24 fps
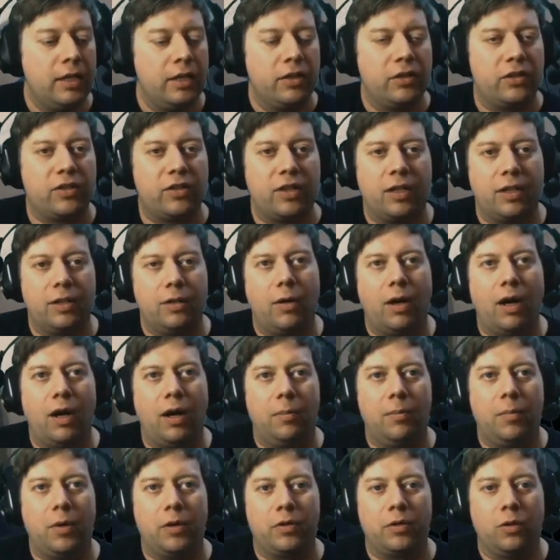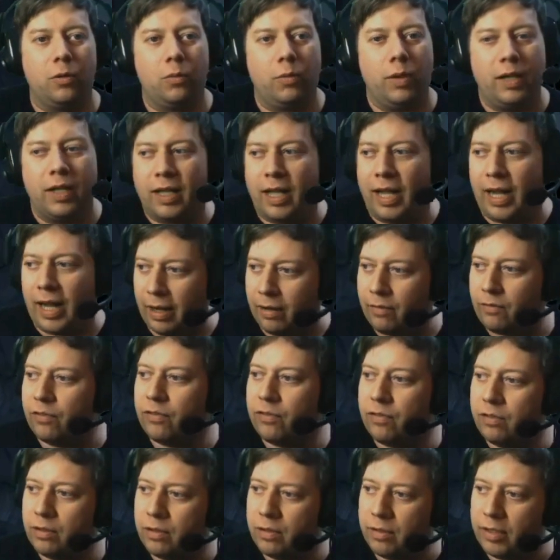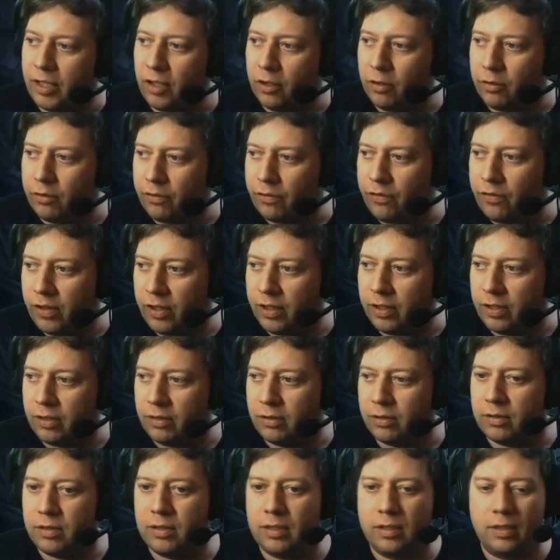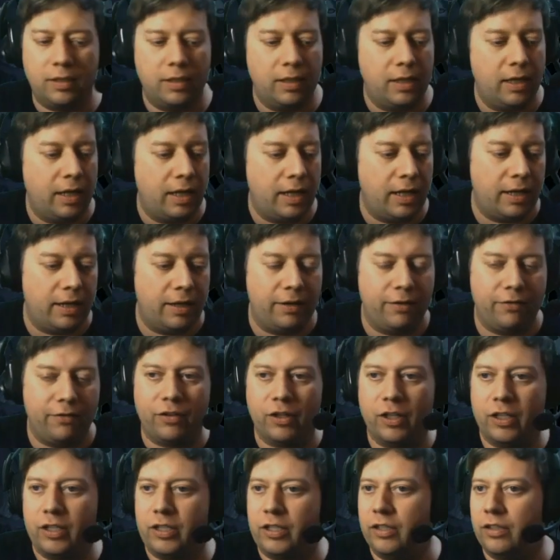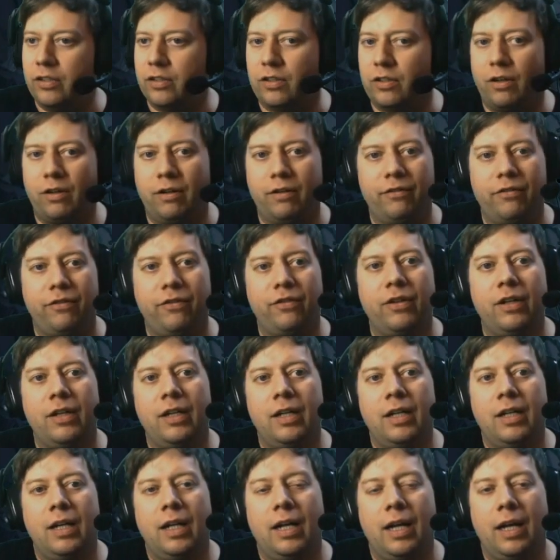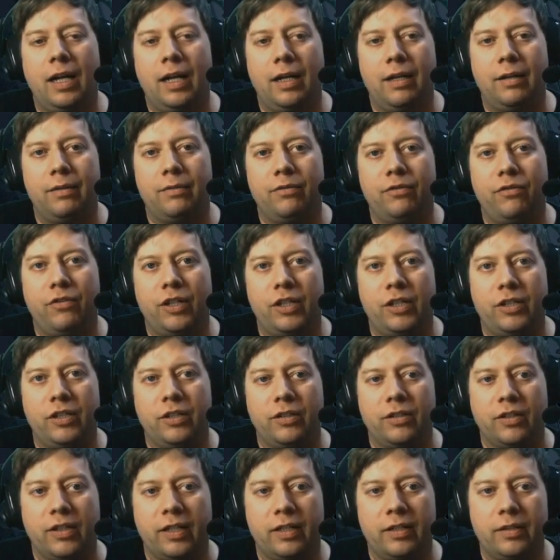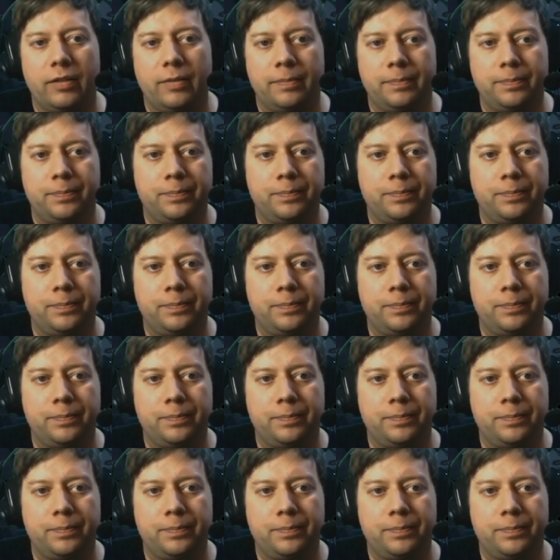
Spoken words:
So our model will have the unfurled versions of this.